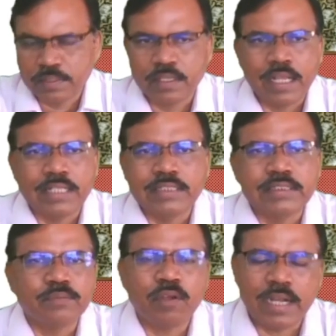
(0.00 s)
And this
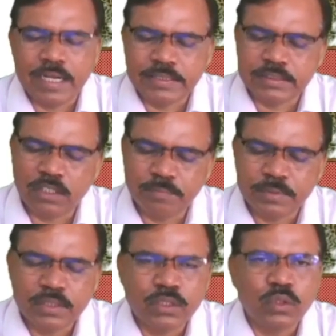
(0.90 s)
is for addition of
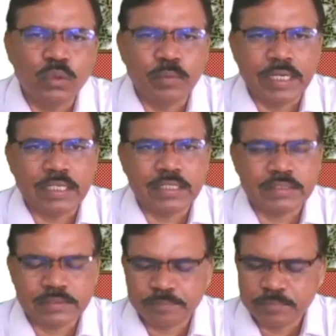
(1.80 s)
two
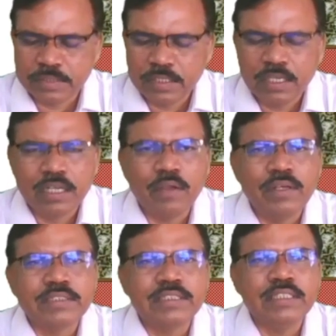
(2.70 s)
vectors. Now
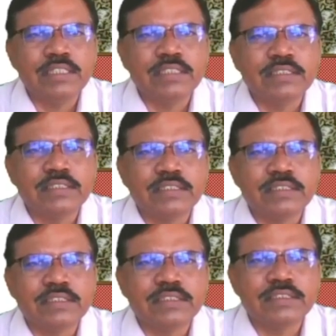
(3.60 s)
we'll see
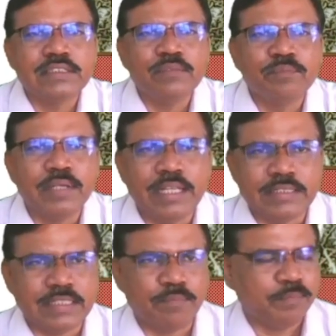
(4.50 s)
simple
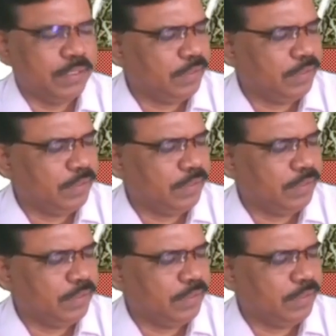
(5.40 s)
example.